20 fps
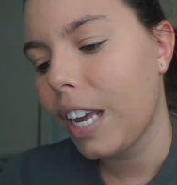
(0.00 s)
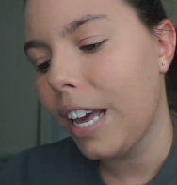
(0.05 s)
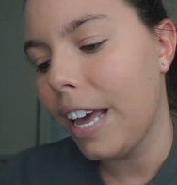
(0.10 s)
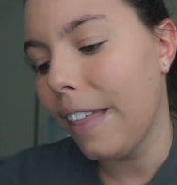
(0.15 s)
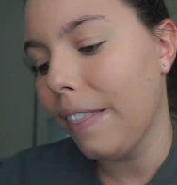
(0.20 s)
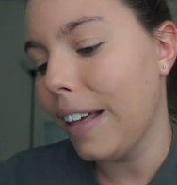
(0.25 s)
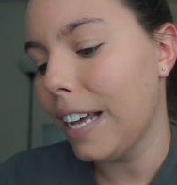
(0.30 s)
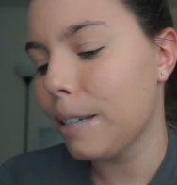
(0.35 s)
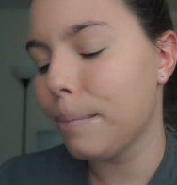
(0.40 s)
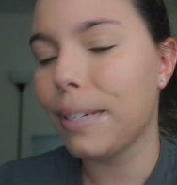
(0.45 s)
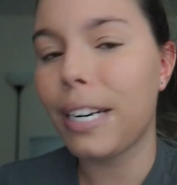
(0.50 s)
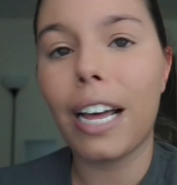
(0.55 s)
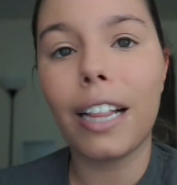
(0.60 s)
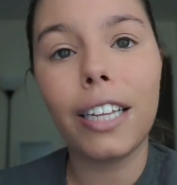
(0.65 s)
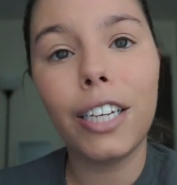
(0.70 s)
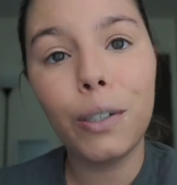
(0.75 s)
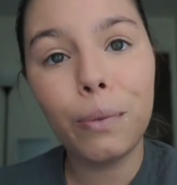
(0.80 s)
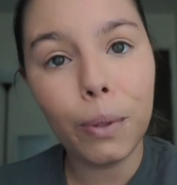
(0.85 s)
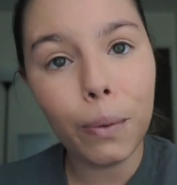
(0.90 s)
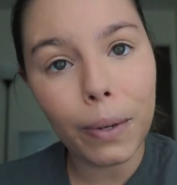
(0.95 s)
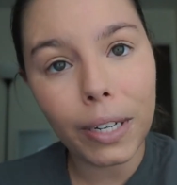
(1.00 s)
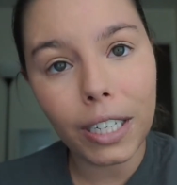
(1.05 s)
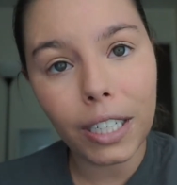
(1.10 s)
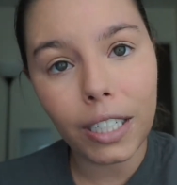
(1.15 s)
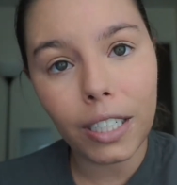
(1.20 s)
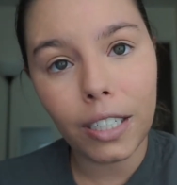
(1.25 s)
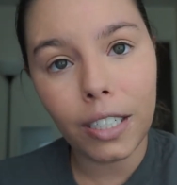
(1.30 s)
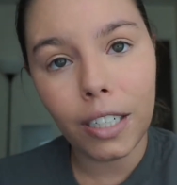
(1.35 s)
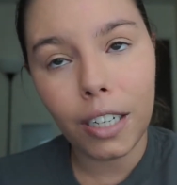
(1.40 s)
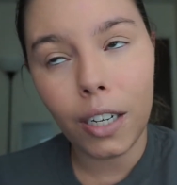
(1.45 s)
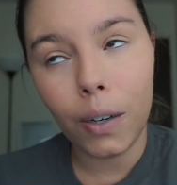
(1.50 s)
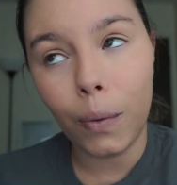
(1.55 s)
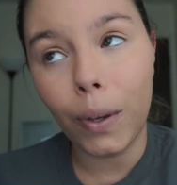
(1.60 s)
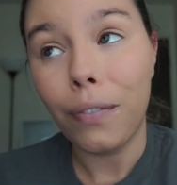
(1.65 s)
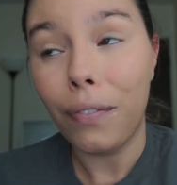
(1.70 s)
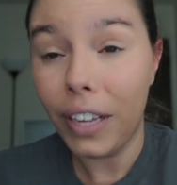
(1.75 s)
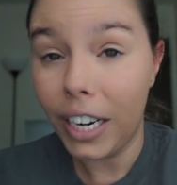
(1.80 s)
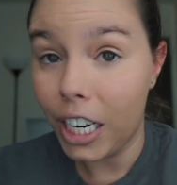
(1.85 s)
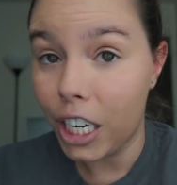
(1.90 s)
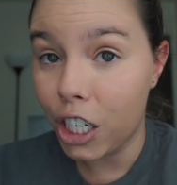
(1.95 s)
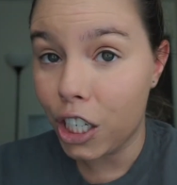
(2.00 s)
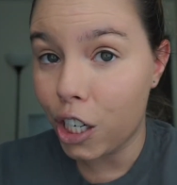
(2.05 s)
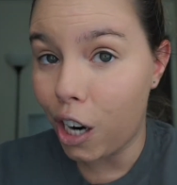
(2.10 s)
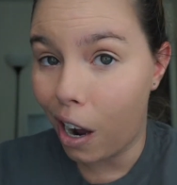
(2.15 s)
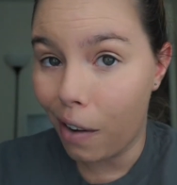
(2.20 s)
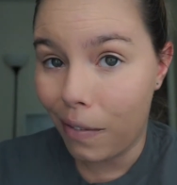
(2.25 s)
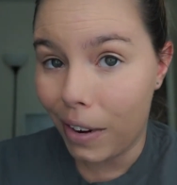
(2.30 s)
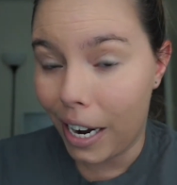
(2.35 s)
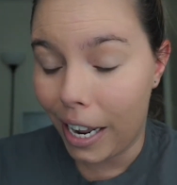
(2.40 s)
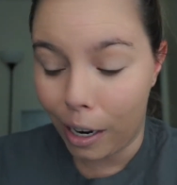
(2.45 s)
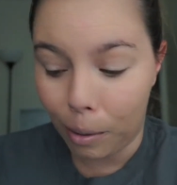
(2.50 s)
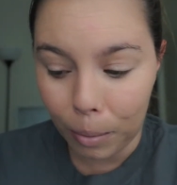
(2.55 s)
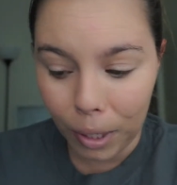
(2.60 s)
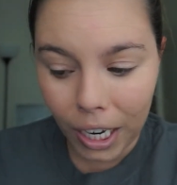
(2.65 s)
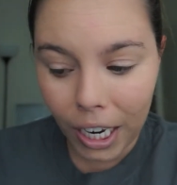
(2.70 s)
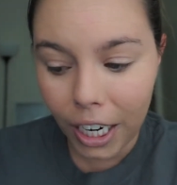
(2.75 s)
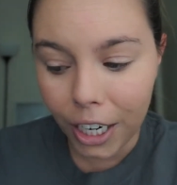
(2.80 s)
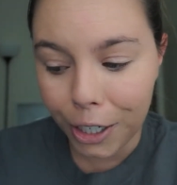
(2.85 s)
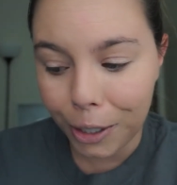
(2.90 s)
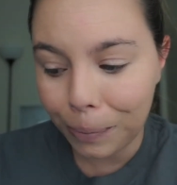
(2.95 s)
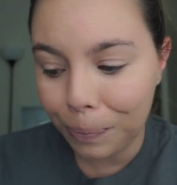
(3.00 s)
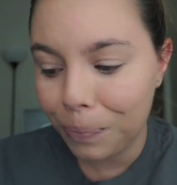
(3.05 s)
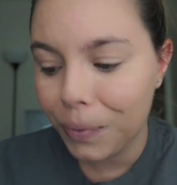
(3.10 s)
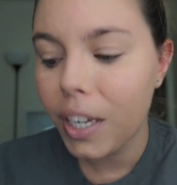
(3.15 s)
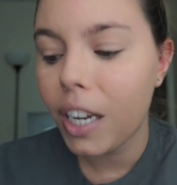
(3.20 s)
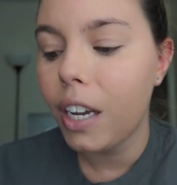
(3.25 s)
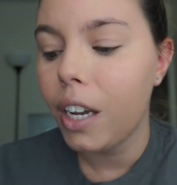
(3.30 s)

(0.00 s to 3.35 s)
And last but not least, we finished off in Animal Kingdom.